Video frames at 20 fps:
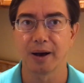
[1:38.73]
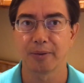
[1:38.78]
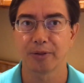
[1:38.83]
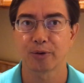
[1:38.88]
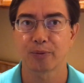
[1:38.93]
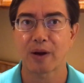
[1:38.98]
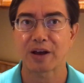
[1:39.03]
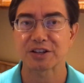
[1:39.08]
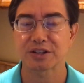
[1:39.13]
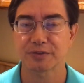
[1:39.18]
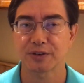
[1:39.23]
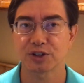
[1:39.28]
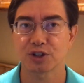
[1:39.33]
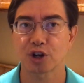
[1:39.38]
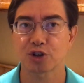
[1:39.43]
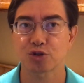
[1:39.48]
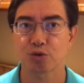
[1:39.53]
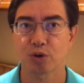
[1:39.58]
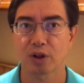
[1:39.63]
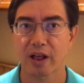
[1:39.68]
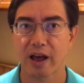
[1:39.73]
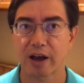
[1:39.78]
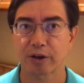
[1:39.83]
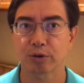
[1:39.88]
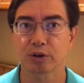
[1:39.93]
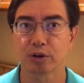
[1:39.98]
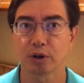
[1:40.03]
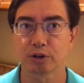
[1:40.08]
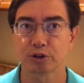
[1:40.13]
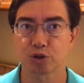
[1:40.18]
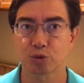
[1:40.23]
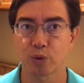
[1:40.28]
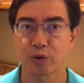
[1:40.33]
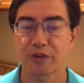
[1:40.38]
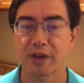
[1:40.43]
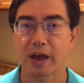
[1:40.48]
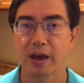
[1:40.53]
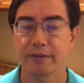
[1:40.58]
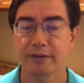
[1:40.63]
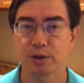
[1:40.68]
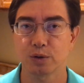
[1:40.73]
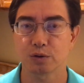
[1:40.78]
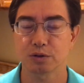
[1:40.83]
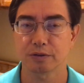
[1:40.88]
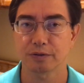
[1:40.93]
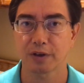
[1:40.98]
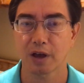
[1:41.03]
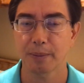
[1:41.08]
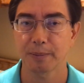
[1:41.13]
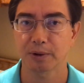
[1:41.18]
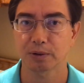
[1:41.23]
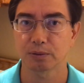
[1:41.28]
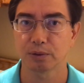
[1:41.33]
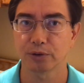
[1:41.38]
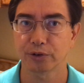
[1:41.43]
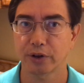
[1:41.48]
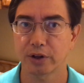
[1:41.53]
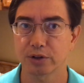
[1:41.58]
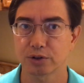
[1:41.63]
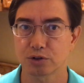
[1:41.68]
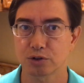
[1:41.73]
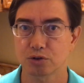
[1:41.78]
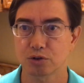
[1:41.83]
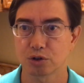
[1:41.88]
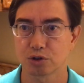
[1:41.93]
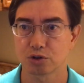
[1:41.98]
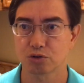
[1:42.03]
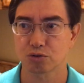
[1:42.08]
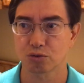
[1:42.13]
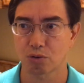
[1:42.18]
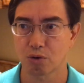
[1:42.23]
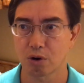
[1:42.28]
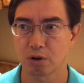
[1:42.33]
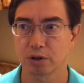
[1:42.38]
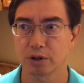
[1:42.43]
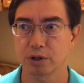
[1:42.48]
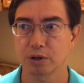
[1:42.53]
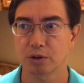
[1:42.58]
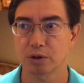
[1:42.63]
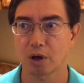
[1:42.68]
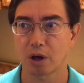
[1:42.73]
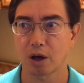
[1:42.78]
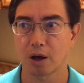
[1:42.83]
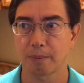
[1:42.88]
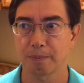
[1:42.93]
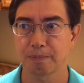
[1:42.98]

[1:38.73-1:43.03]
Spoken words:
the rise of industrial agriculture with the heavy use of chemicals has strongly